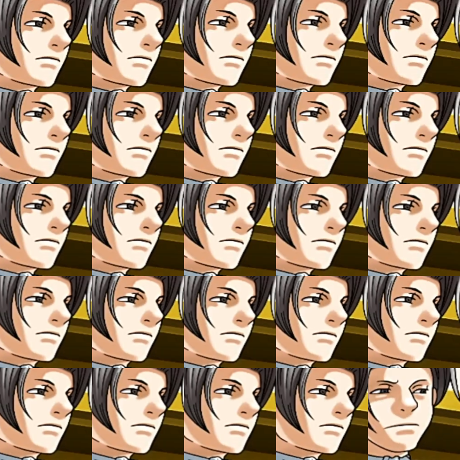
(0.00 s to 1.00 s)
This is one
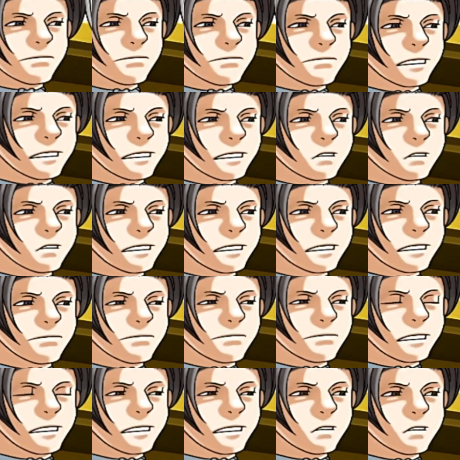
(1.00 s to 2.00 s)
simple.
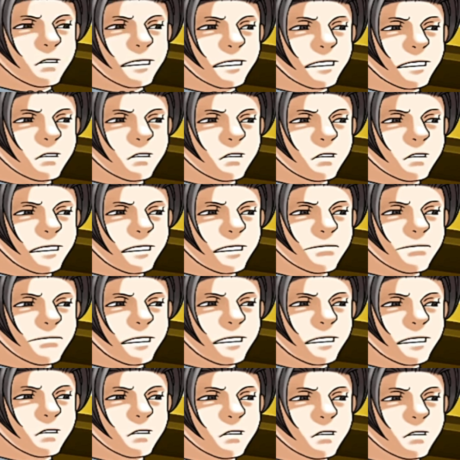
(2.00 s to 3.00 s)
If this sword
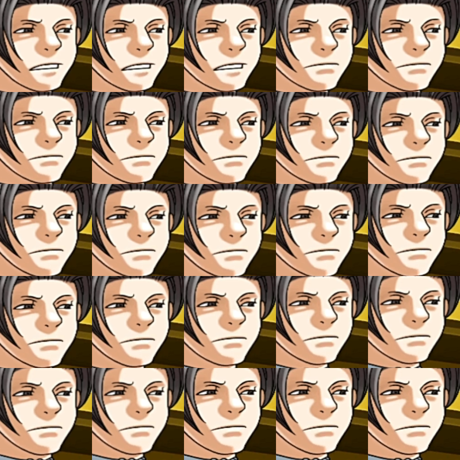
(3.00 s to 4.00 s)
really was thrust
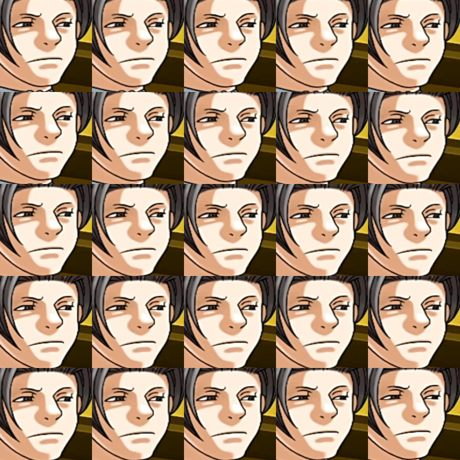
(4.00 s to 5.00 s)
into all the
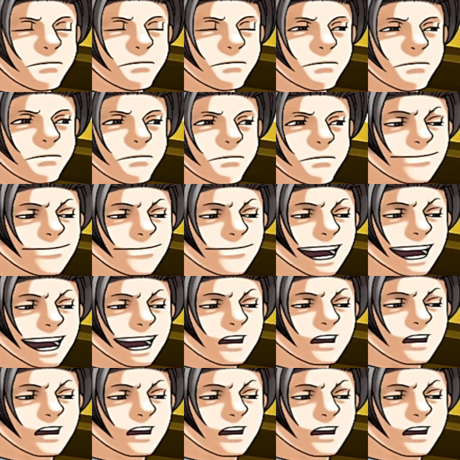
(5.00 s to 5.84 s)
way to the hill,